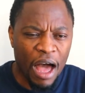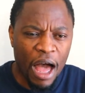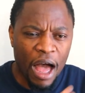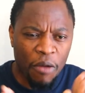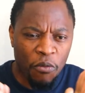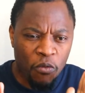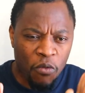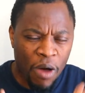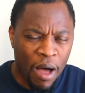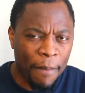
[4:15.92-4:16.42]

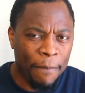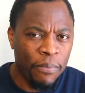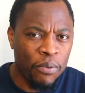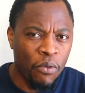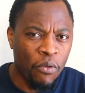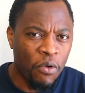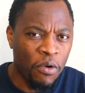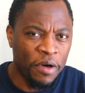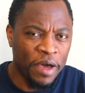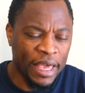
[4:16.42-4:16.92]
at what
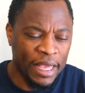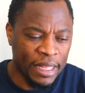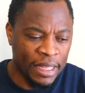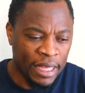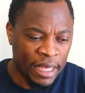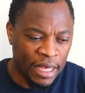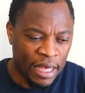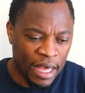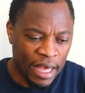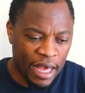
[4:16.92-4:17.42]

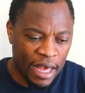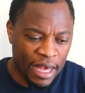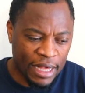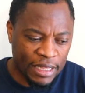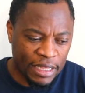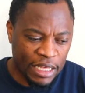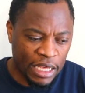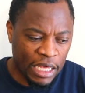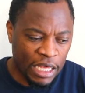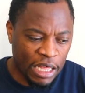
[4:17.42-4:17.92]
point
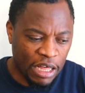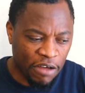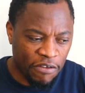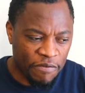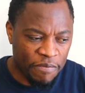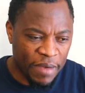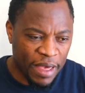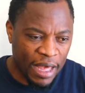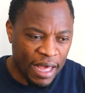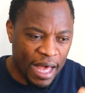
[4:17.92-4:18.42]
has the
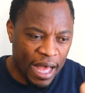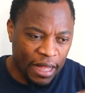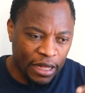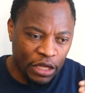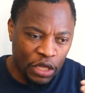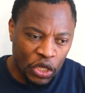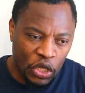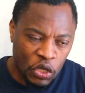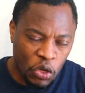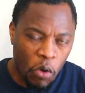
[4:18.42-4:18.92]
government
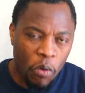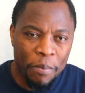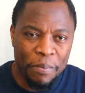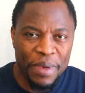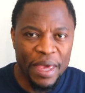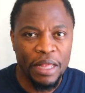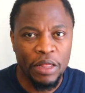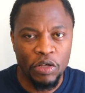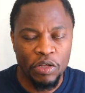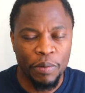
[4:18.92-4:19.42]
gotten so
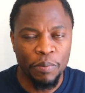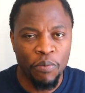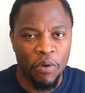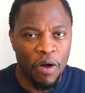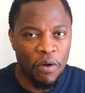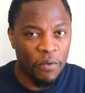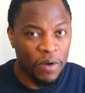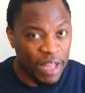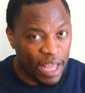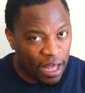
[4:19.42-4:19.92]
big to the
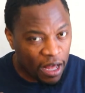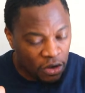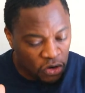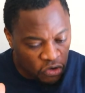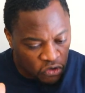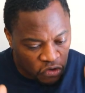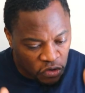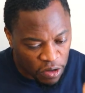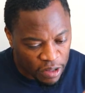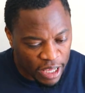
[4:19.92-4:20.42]
point where they're
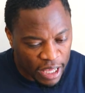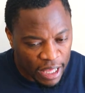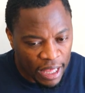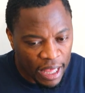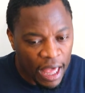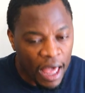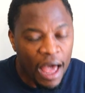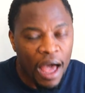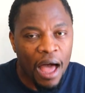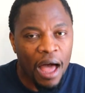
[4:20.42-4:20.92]

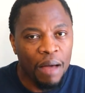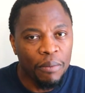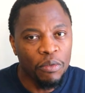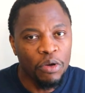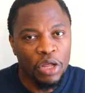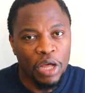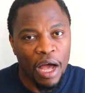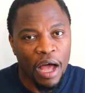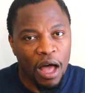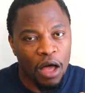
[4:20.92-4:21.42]
controlling how
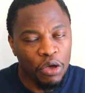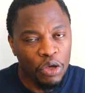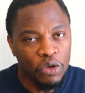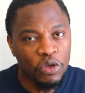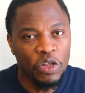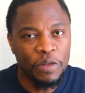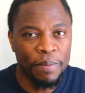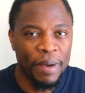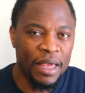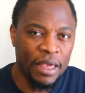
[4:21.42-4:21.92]
much how
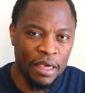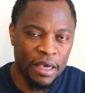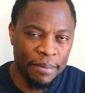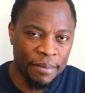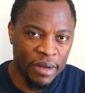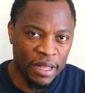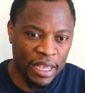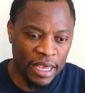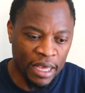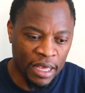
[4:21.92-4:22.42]
you spent your
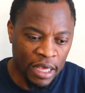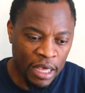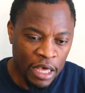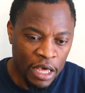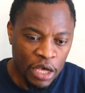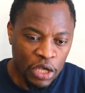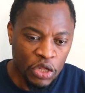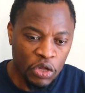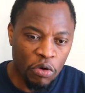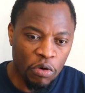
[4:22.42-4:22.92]
money
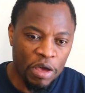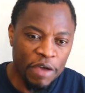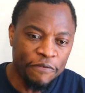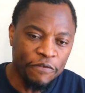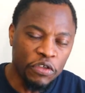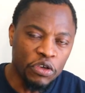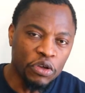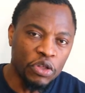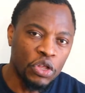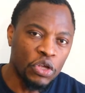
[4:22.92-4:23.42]
so
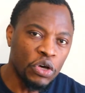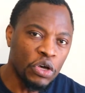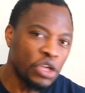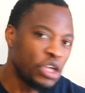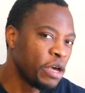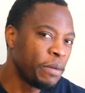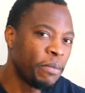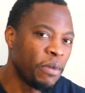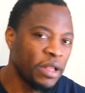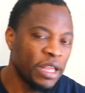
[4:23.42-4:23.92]
if you
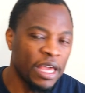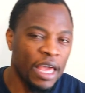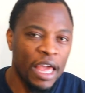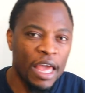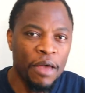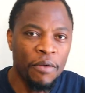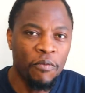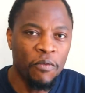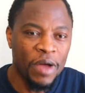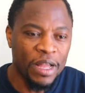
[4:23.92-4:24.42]
took your money
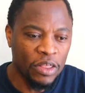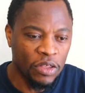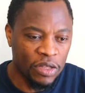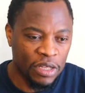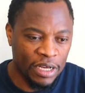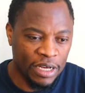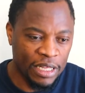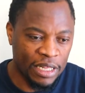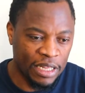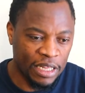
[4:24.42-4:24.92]
and went to
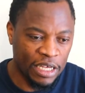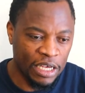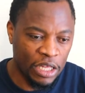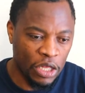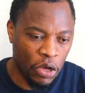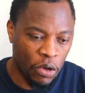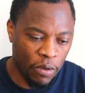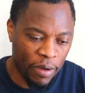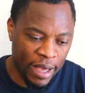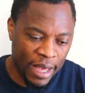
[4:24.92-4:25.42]
the
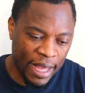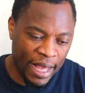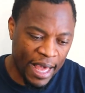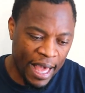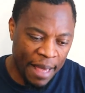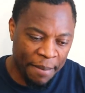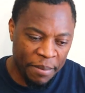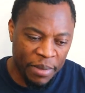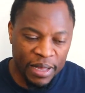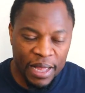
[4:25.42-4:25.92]
casino and
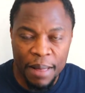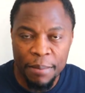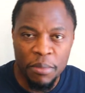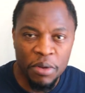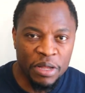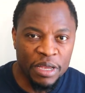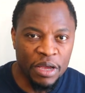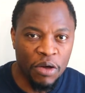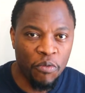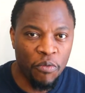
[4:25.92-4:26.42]
gambled that
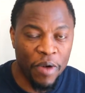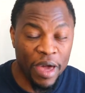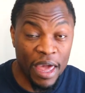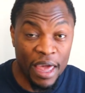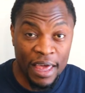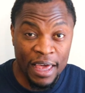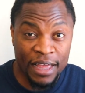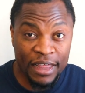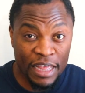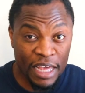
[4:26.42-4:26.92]
money
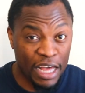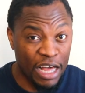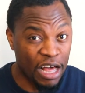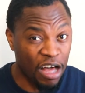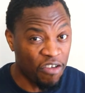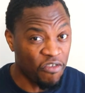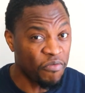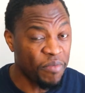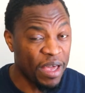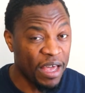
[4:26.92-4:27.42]
away can the
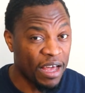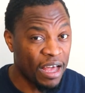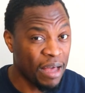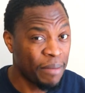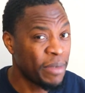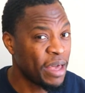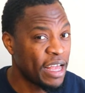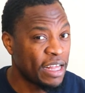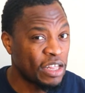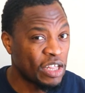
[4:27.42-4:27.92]
government
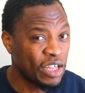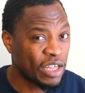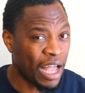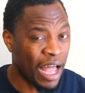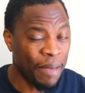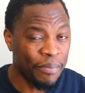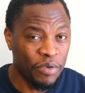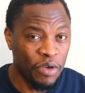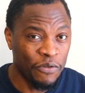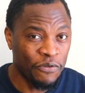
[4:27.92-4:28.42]
come and
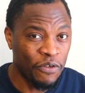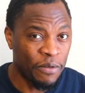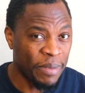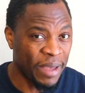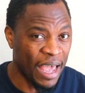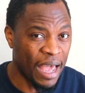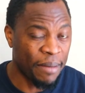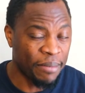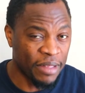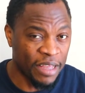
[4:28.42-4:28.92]
stop you from
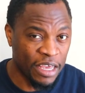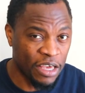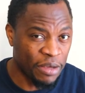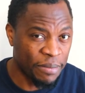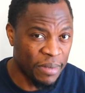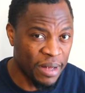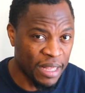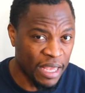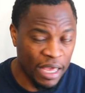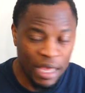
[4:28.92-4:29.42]
gambling
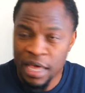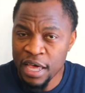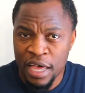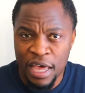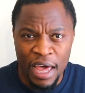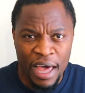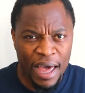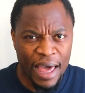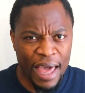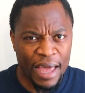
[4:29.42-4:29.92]
your money
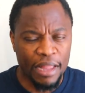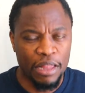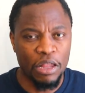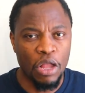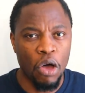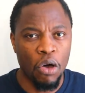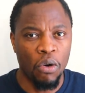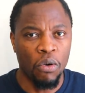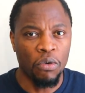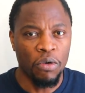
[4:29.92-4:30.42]
heck
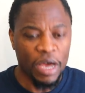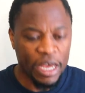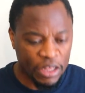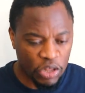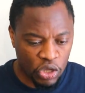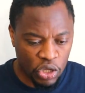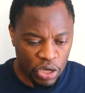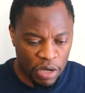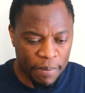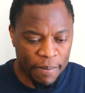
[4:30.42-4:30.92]
no
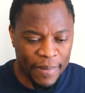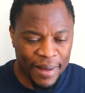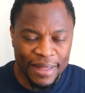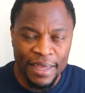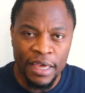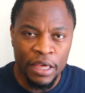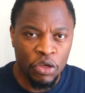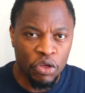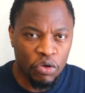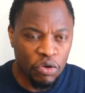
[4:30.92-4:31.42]
it's your
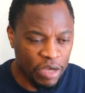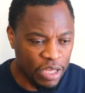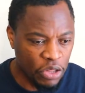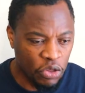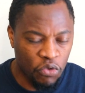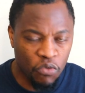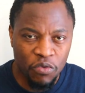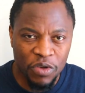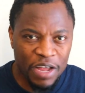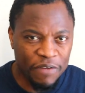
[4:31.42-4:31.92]
money you
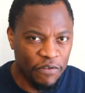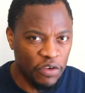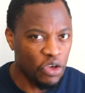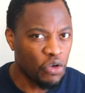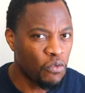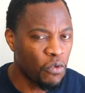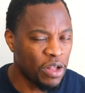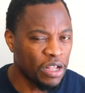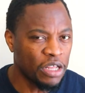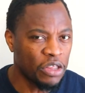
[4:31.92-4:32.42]
can do whatever
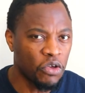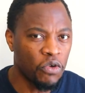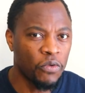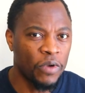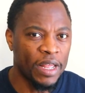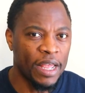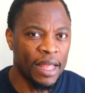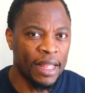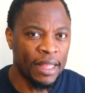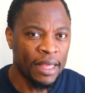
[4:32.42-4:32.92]
you want to do
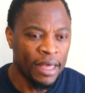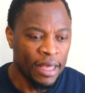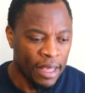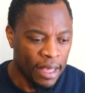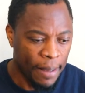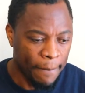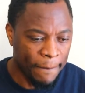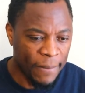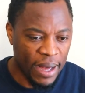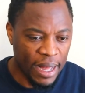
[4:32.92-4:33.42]
with it
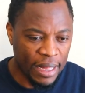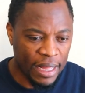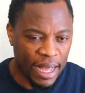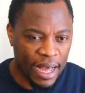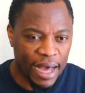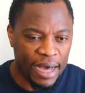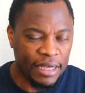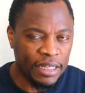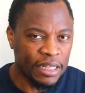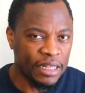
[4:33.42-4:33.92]
but
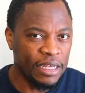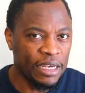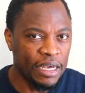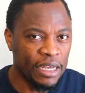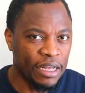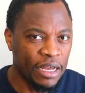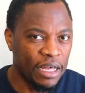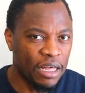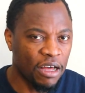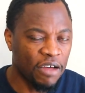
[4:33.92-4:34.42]
i
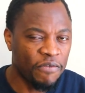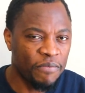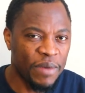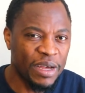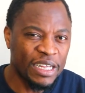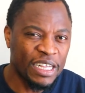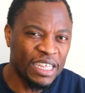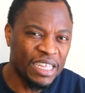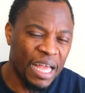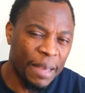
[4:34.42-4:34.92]
see the
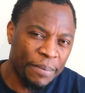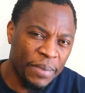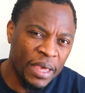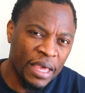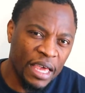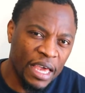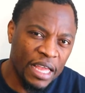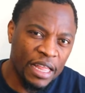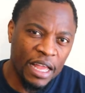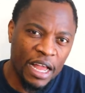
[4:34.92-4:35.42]
government
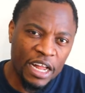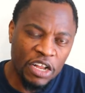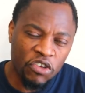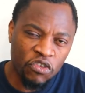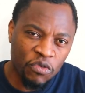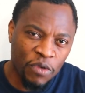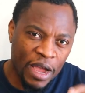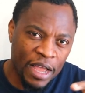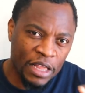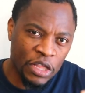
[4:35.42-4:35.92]
stepping in and
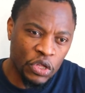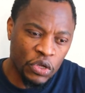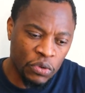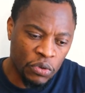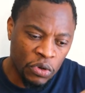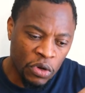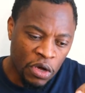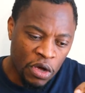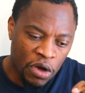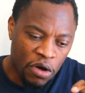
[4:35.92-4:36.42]
trying
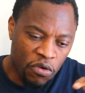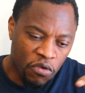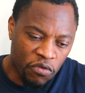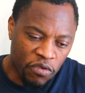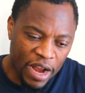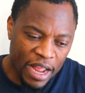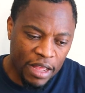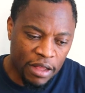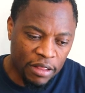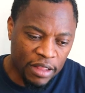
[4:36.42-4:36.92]
to
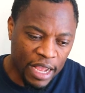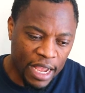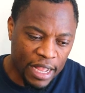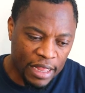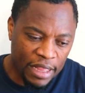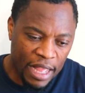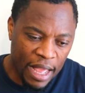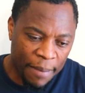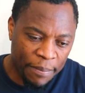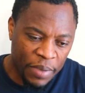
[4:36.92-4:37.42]

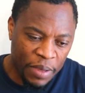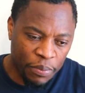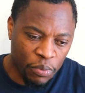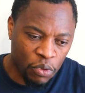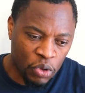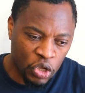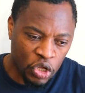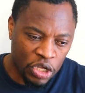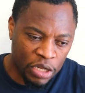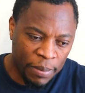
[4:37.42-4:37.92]
regulate that
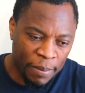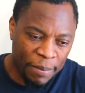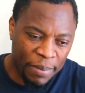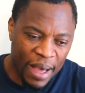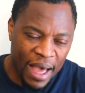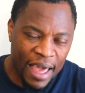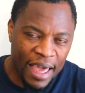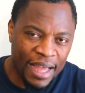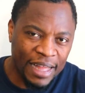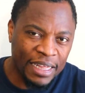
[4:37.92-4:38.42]
people shouldn't
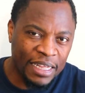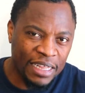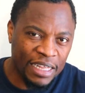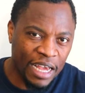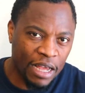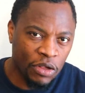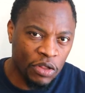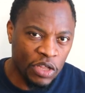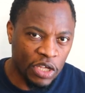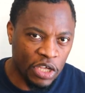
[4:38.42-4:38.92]
buy and
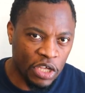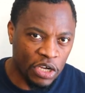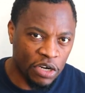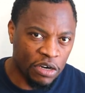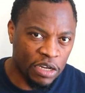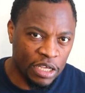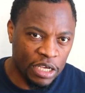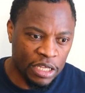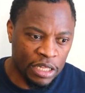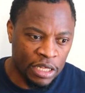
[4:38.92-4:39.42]
sell
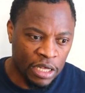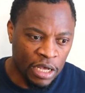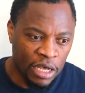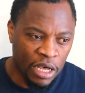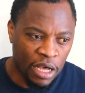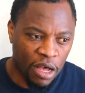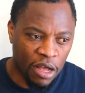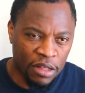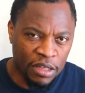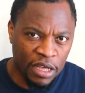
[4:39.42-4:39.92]
securities
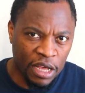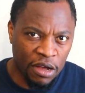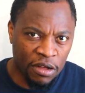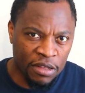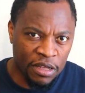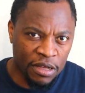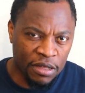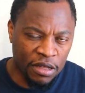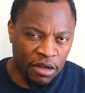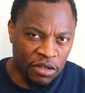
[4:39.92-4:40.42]
on the
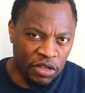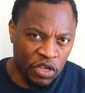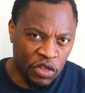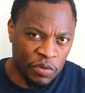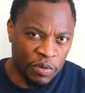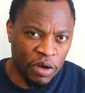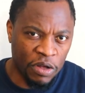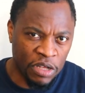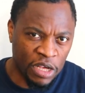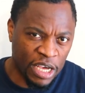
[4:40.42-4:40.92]
on the on,
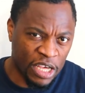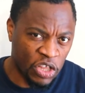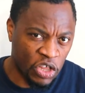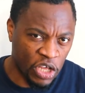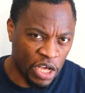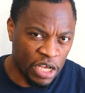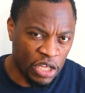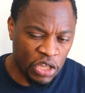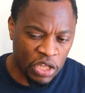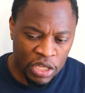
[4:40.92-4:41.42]
the, on the
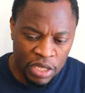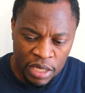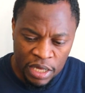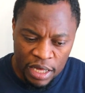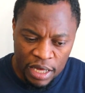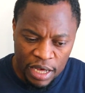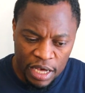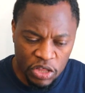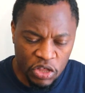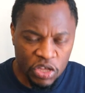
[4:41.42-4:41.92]
exchange
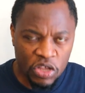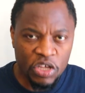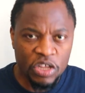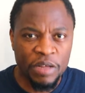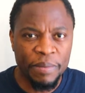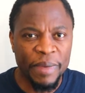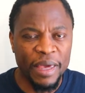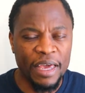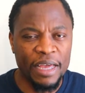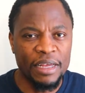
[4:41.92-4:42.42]
it just
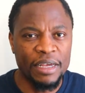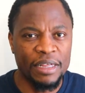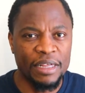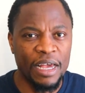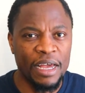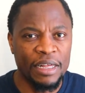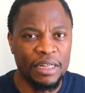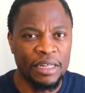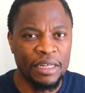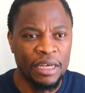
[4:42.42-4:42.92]
doesn't make any
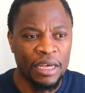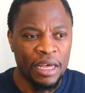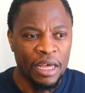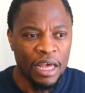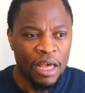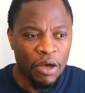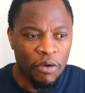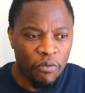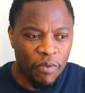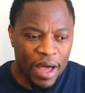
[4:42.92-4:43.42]
sense
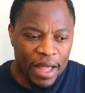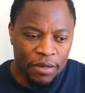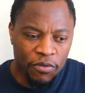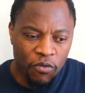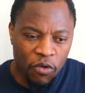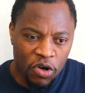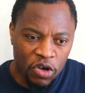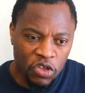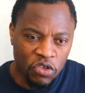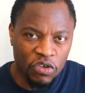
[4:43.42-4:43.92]

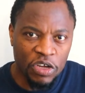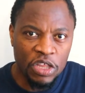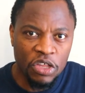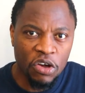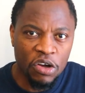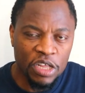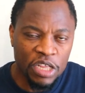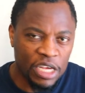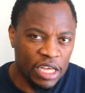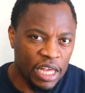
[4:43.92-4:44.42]
when Wall Street
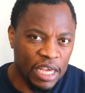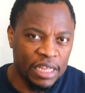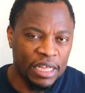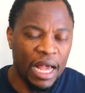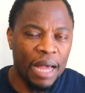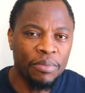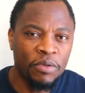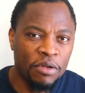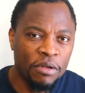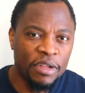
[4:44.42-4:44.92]
does it, is
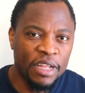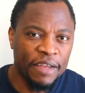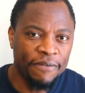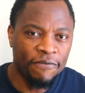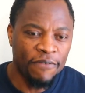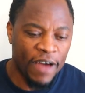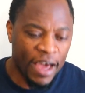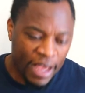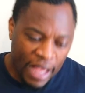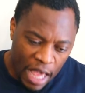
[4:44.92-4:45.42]
absolutely
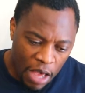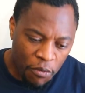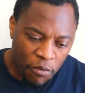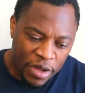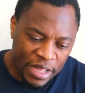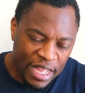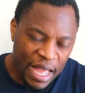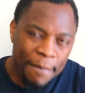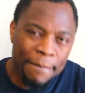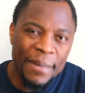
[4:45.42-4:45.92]
fine. And
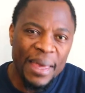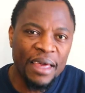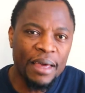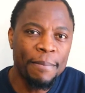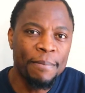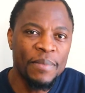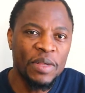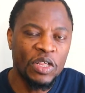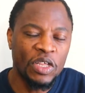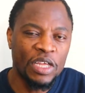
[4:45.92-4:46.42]
when they make
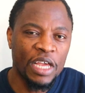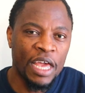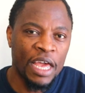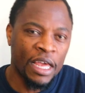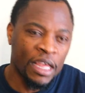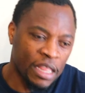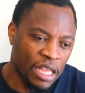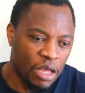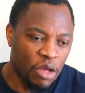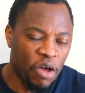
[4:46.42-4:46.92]
a
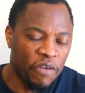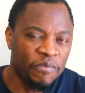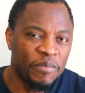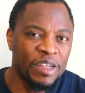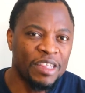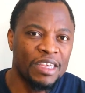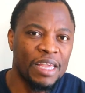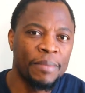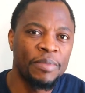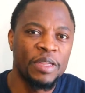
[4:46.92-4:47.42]
mistake, the
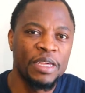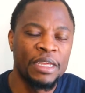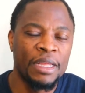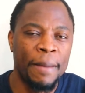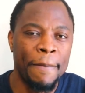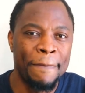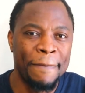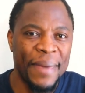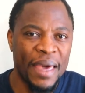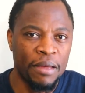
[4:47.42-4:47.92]
government steps in
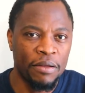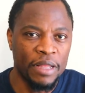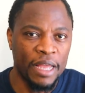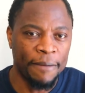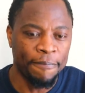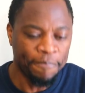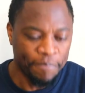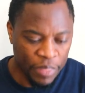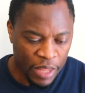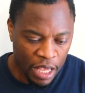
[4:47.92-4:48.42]
and bail
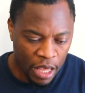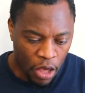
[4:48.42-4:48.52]
them.